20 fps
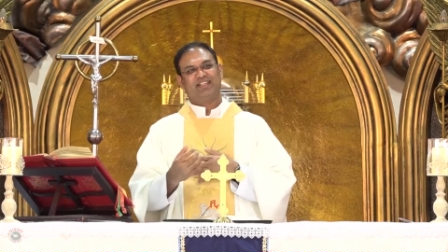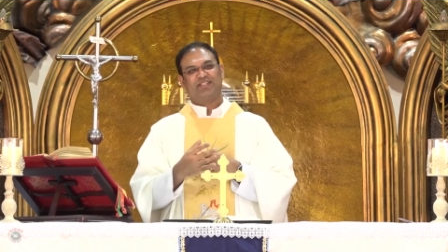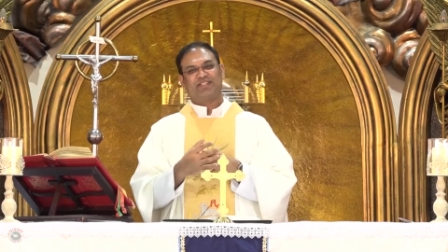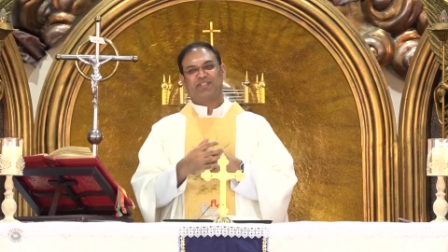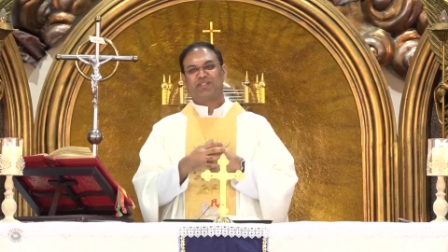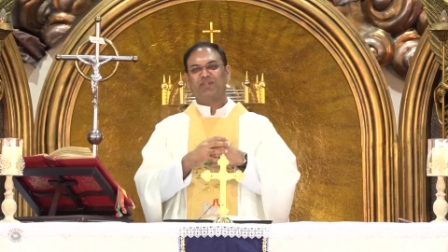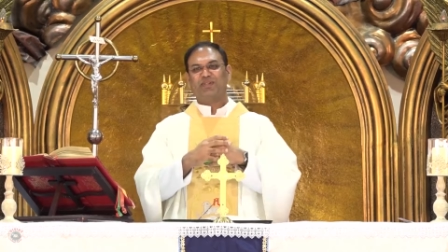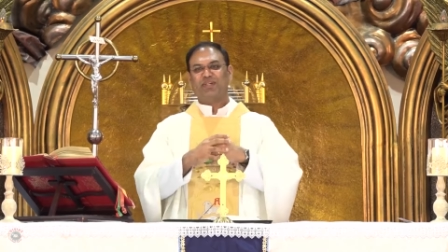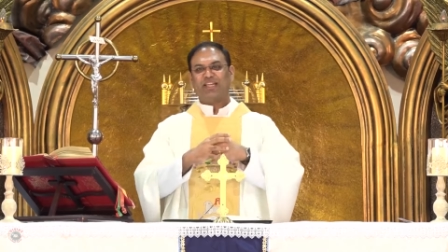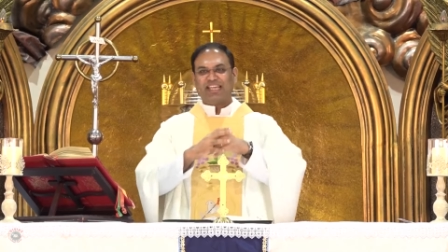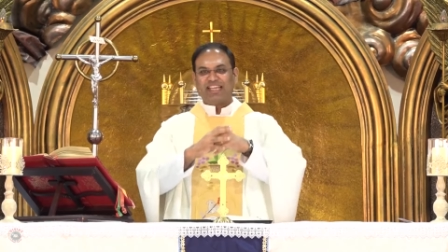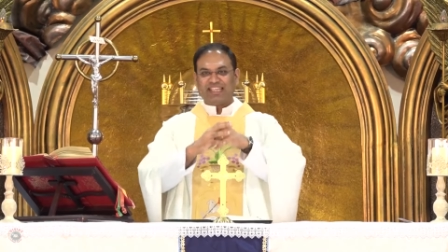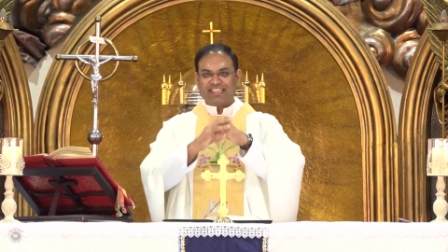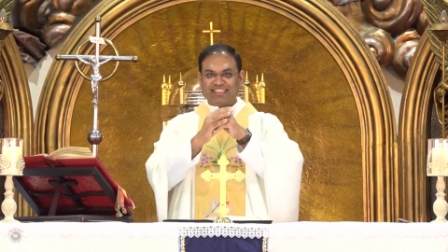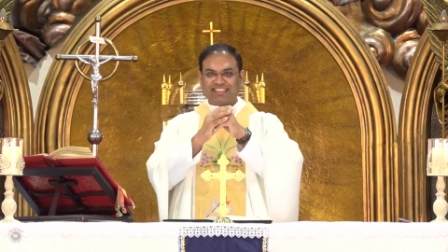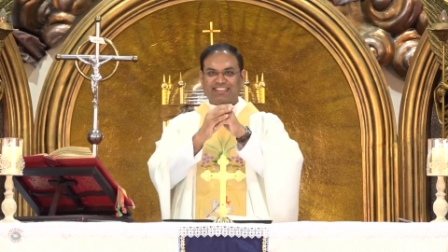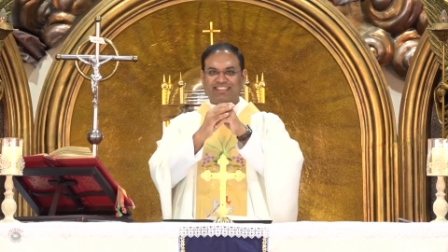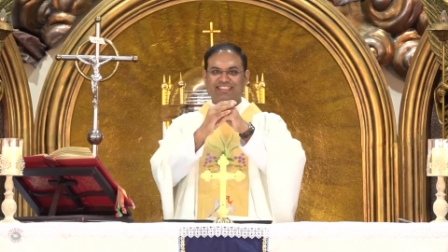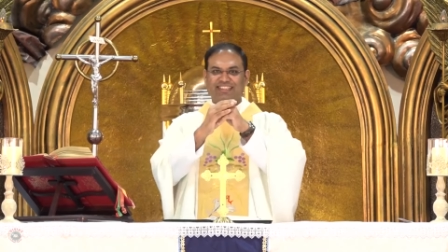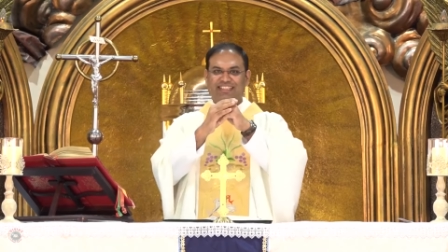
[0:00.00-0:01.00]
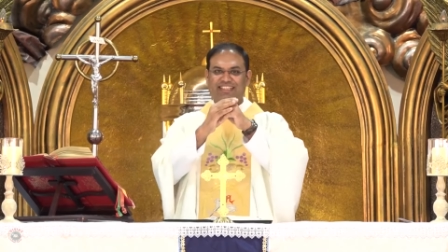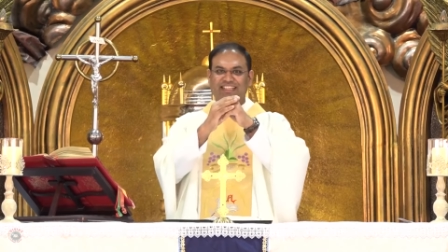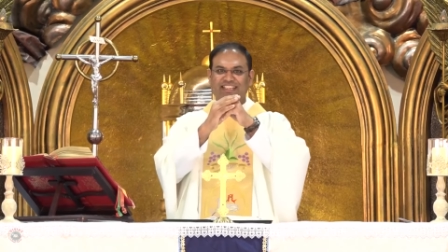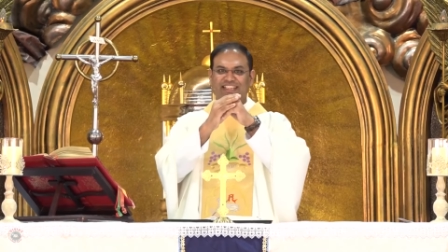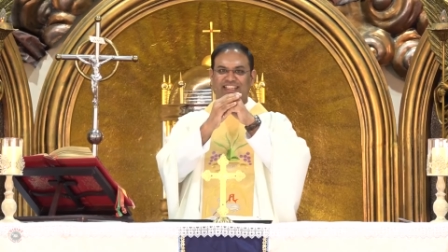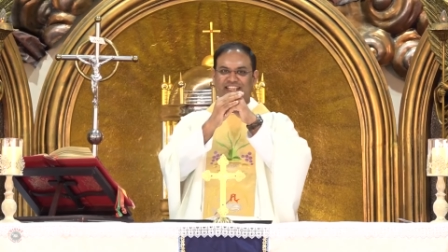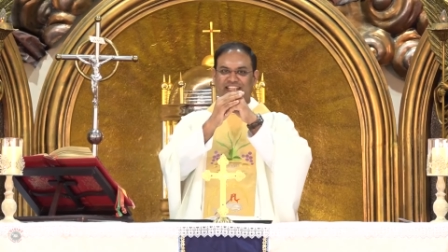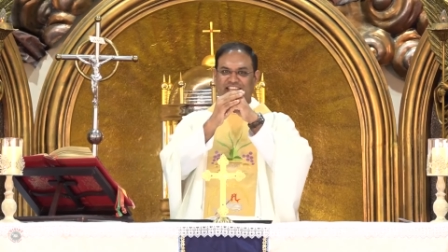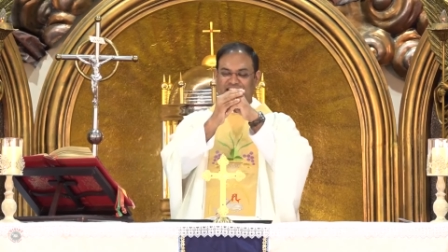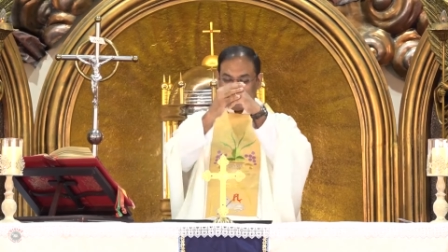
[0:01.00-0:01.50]
So it is,
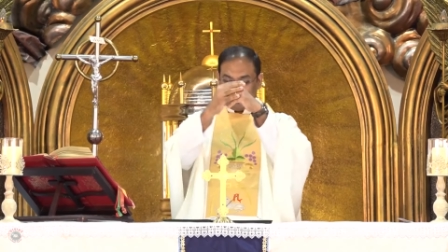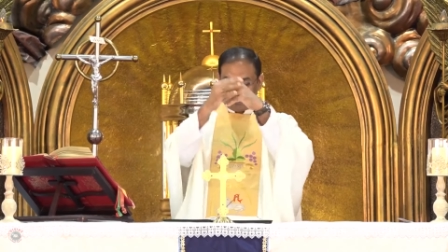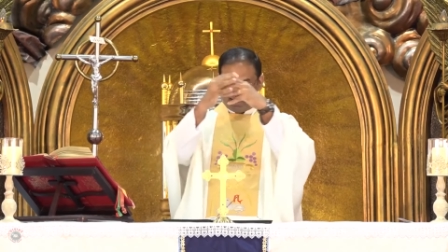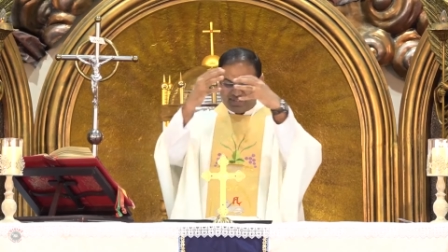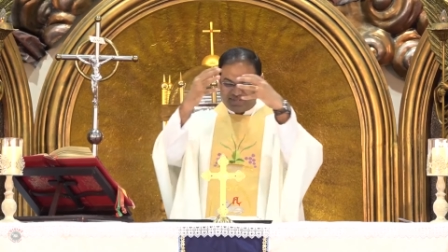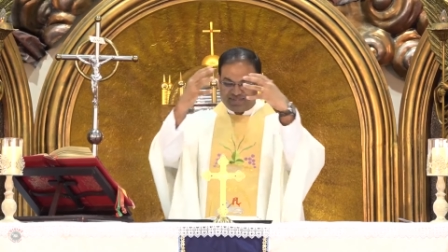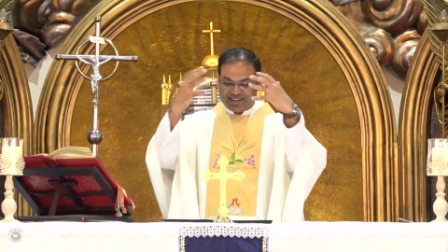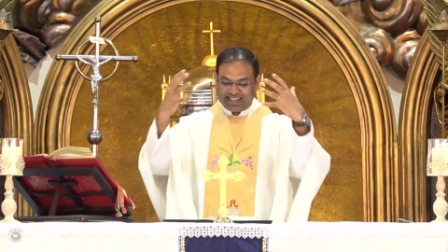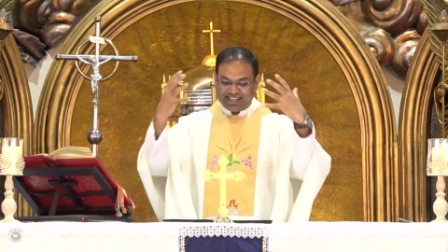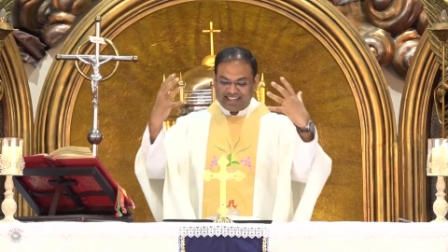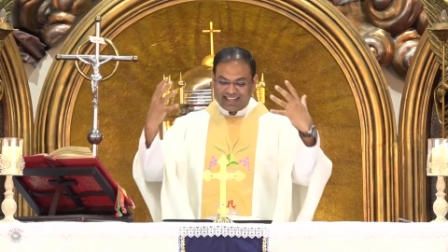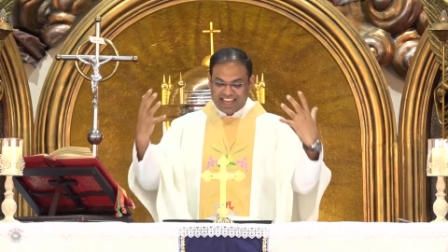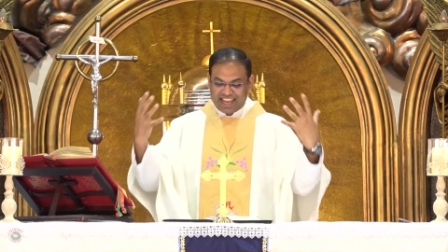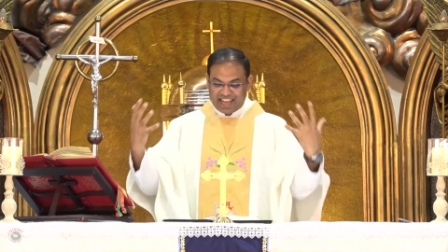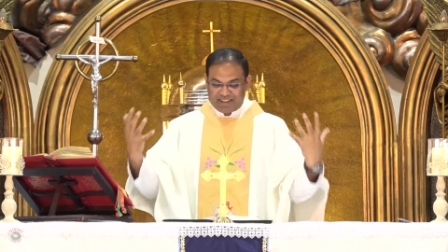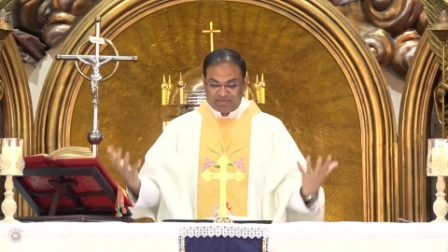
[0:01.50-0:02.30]
even when